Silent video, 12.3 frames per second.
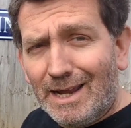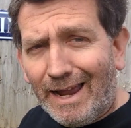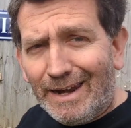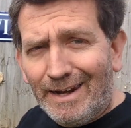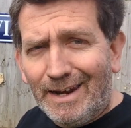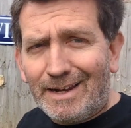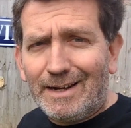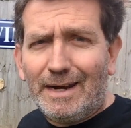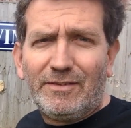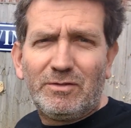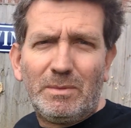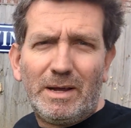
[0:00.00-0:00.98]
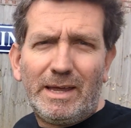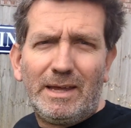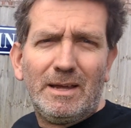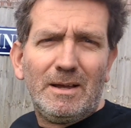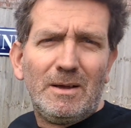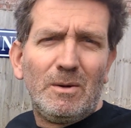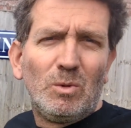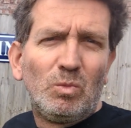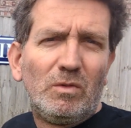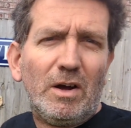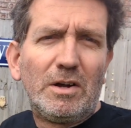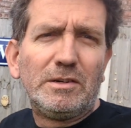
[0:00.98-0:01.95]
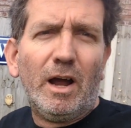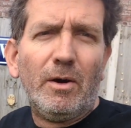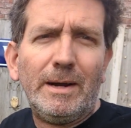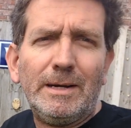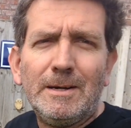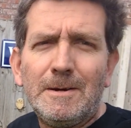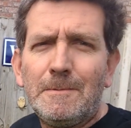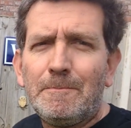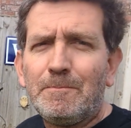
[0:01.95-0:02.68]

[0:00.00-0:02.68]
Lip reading: and luckily for me, without knowing,